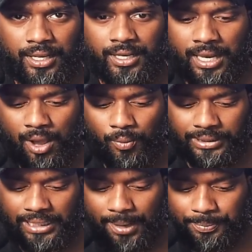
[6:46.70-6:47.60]
Now,
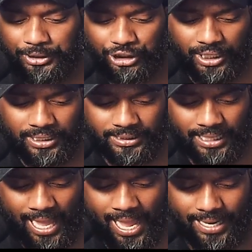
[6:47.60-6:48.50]
what type of shit is
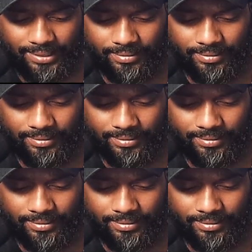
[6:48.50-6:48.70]
that?